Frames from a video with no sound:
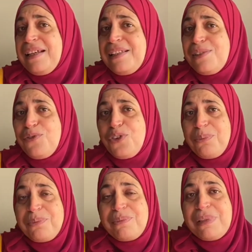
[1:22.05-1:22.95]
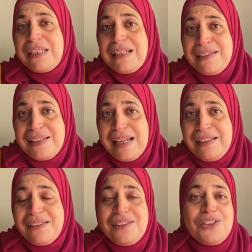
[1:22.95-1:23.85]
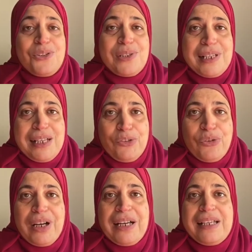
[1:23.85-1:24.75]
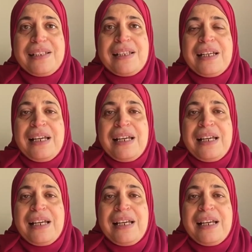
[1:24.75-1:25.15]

it's from sunset to sunrise.